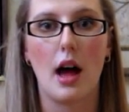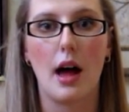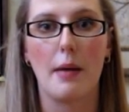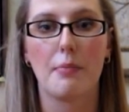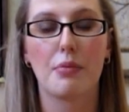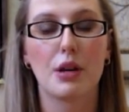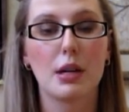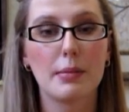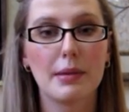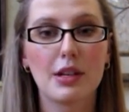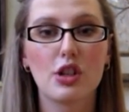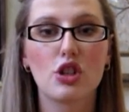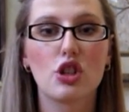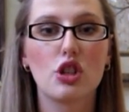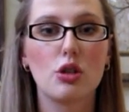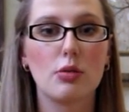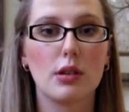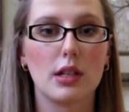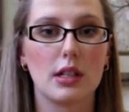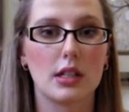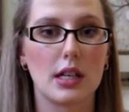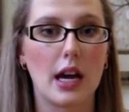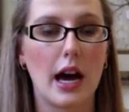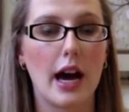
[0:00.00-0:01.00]
pretty much do
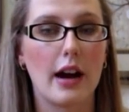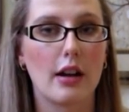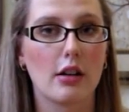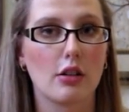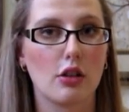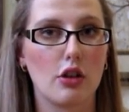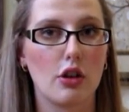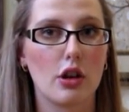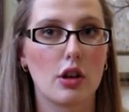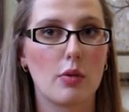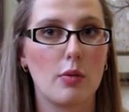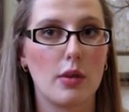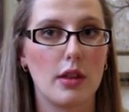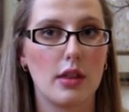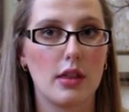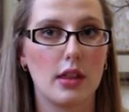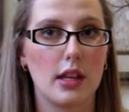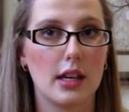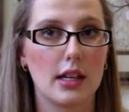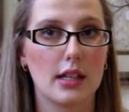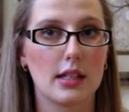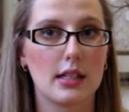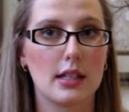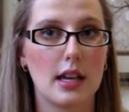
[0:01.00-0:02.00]
an entire look with
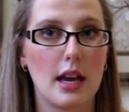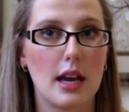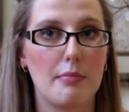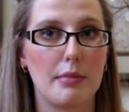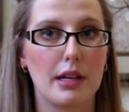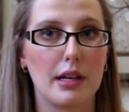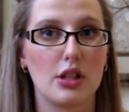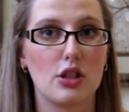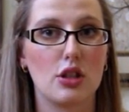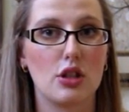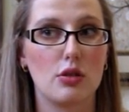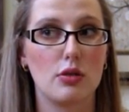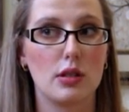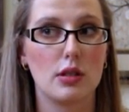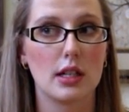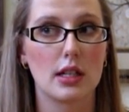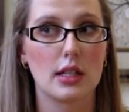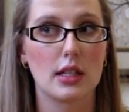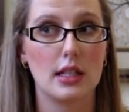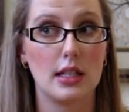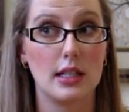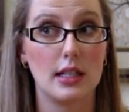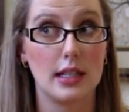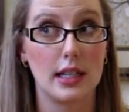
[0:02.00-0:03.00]
this and my
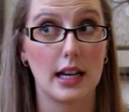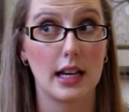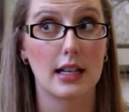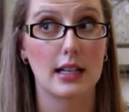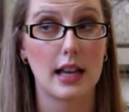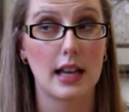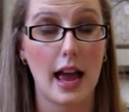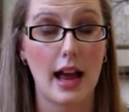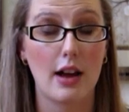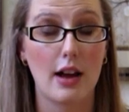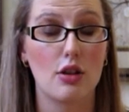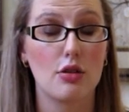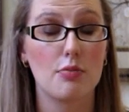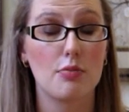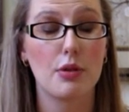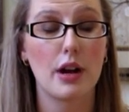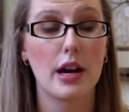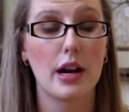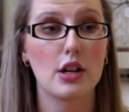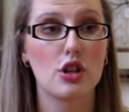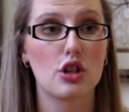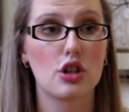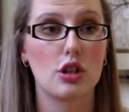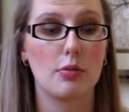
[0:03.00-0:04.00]
266 angled
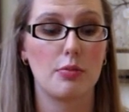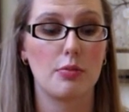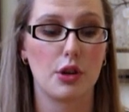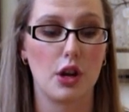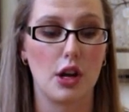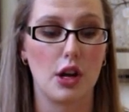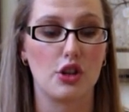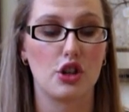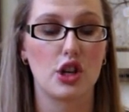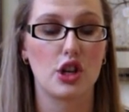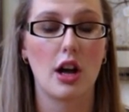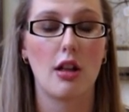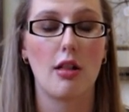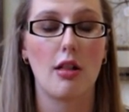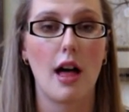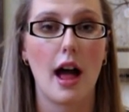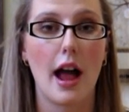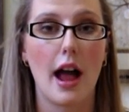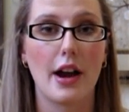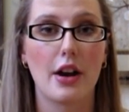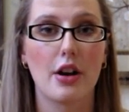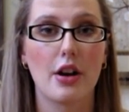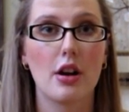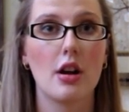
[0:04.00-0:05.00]
brush to put on gel
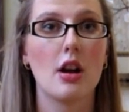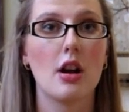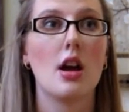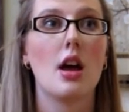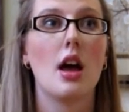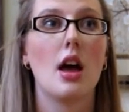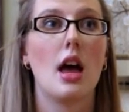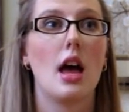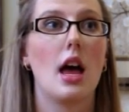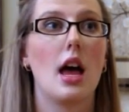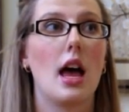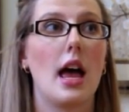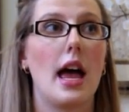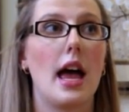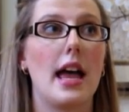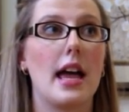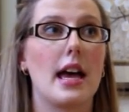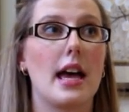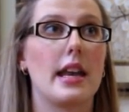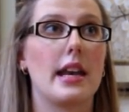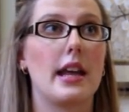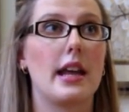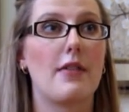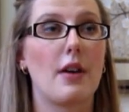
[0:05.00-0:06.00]
liner.
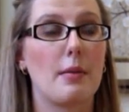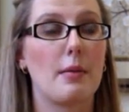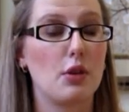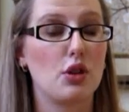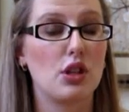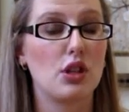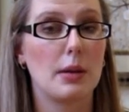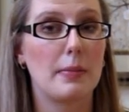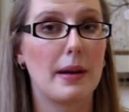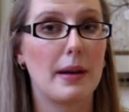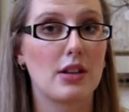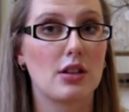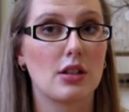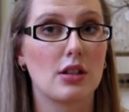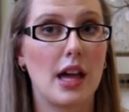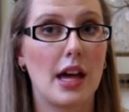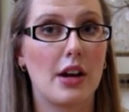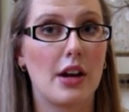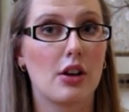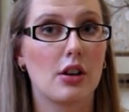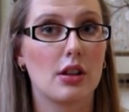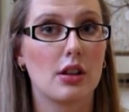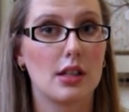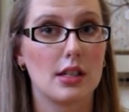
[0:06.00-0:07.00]
And if I'm using a pencil
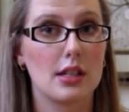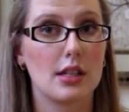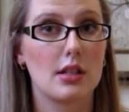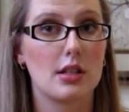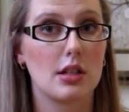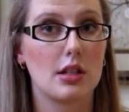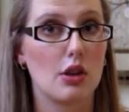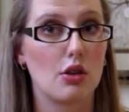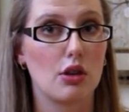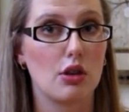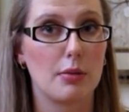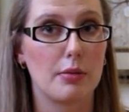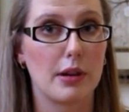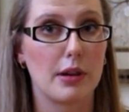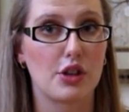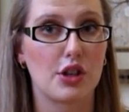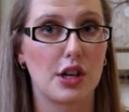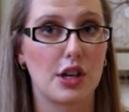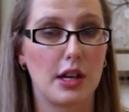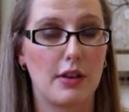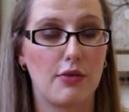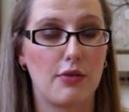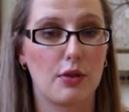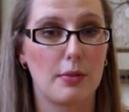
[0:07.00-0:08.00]
liner, this is the only brush
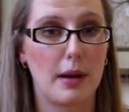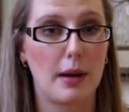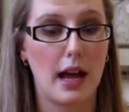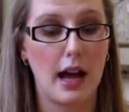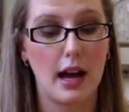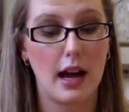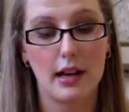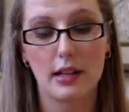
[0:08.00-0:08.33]
I need for my